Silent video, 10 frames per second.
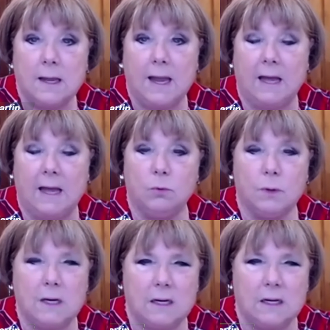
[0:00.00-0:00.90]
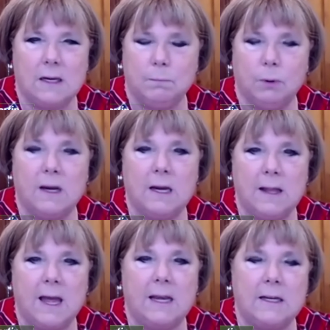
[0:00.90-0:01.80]
and really bringing
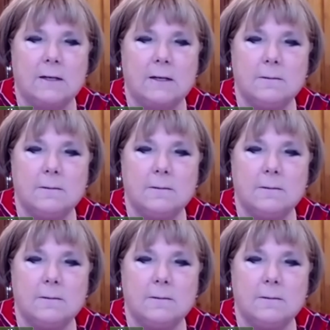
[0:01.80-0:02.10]
that in.